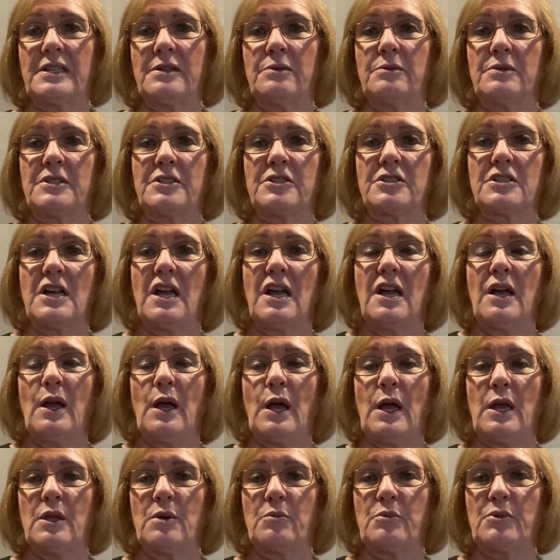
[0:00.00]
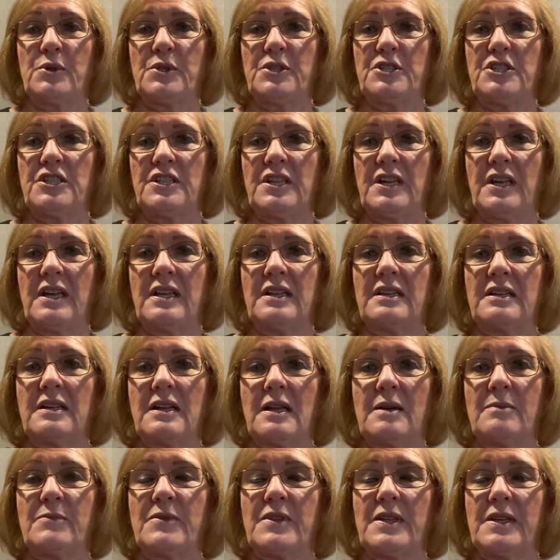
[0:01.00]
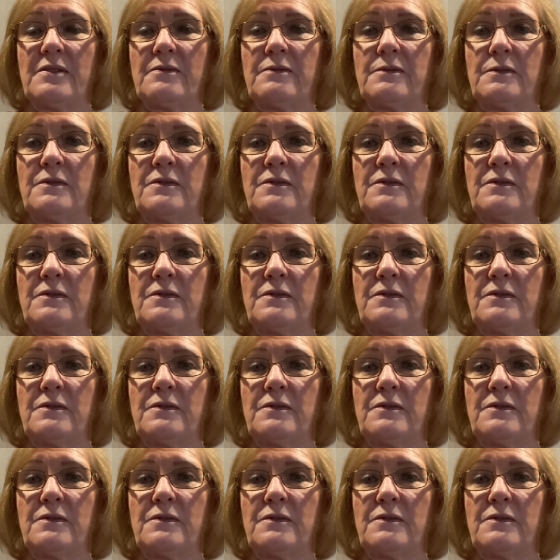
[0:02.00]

which I appreciate and I'm thankful